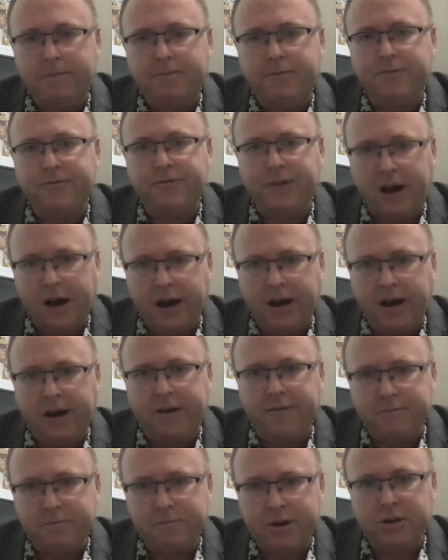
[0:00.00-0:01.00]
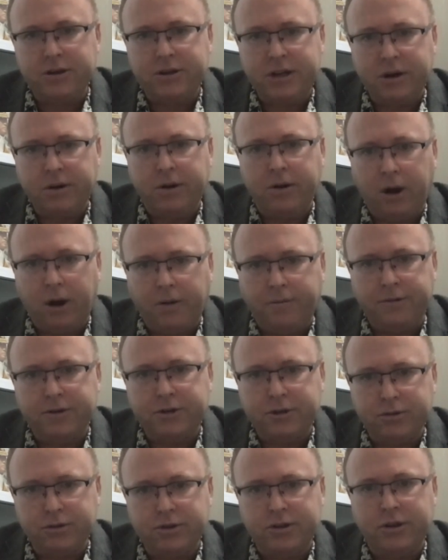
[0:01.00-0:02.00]
5 military
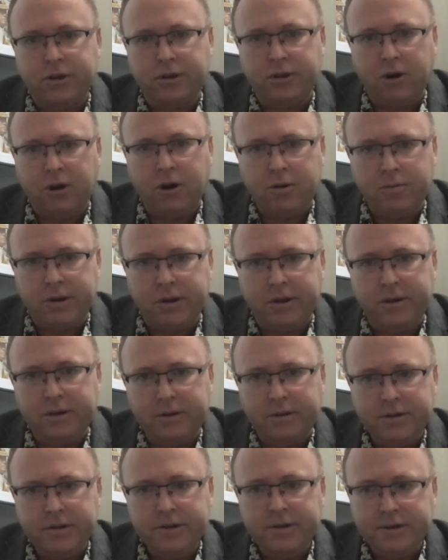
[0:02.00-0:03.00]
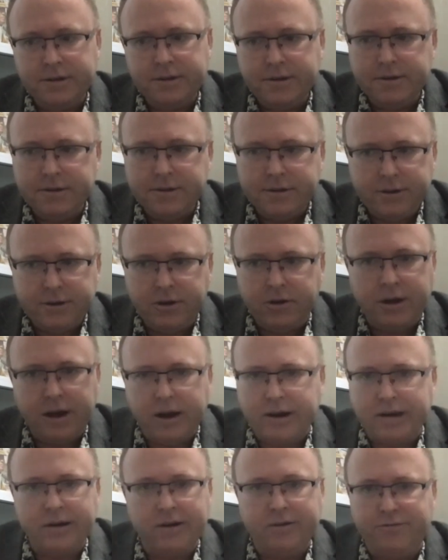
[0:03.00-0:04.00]
officers in the army, you're
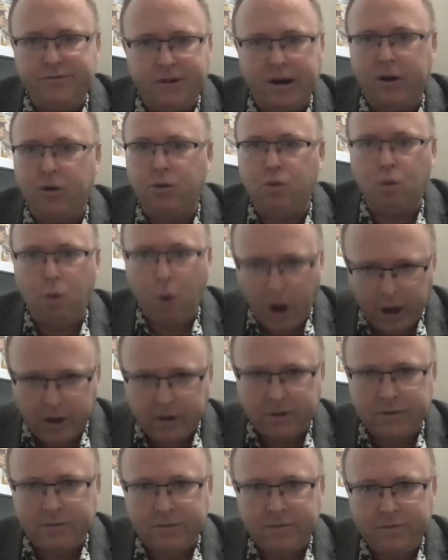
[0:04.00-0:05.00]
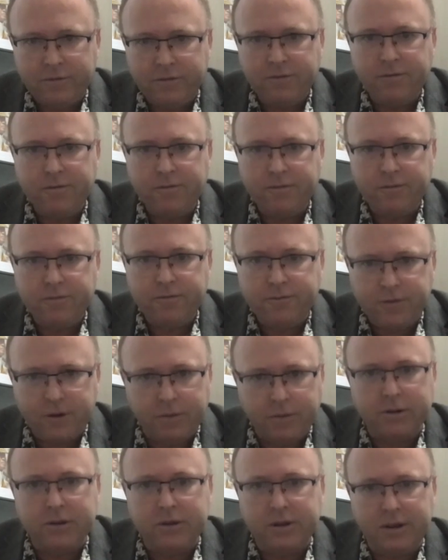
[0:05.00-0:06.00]
not gonna find one
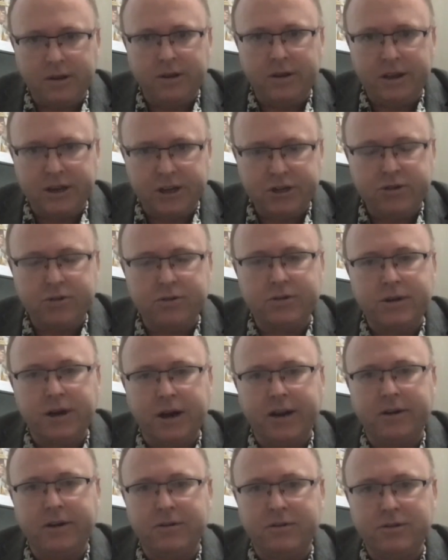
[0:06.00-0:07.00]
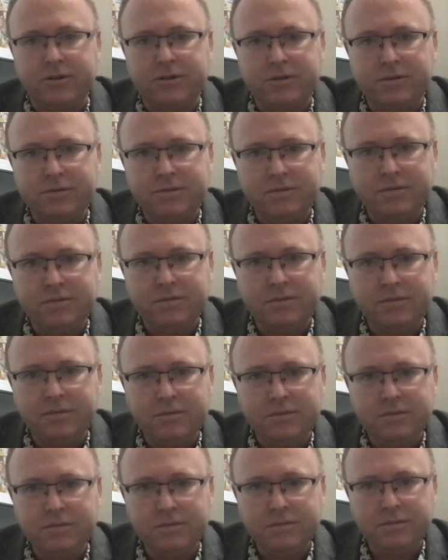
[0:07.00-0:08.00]
from the Eastern Tigers,
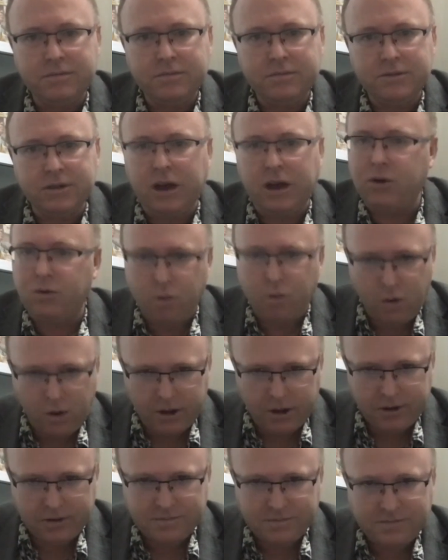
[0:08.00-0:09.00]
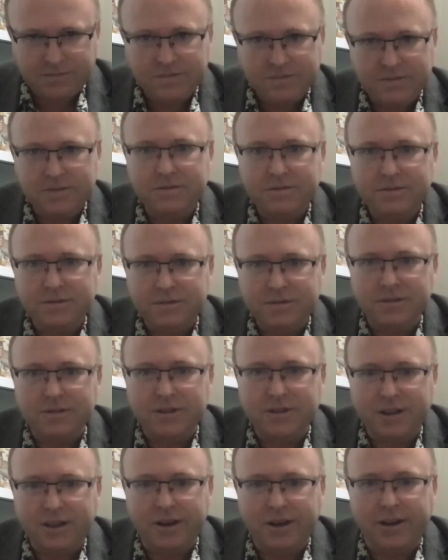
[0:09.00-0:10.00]
not one,
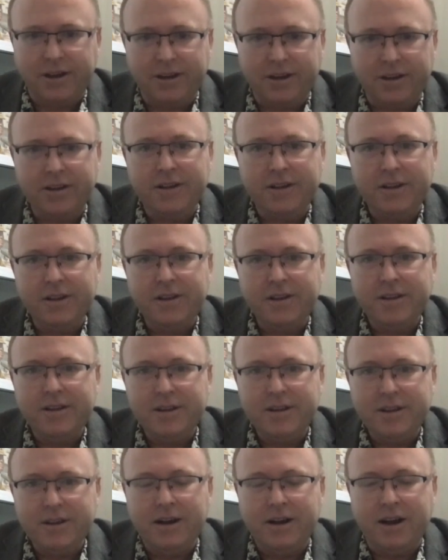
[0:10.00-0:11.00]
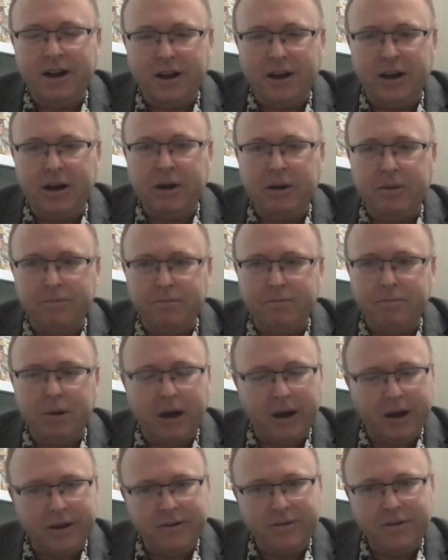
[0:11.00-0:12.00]
okay?
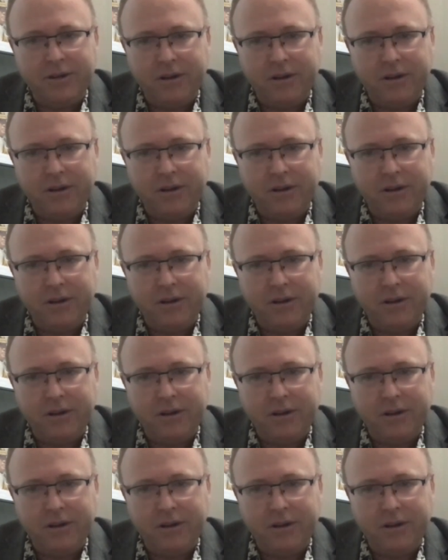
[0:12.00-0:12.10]
But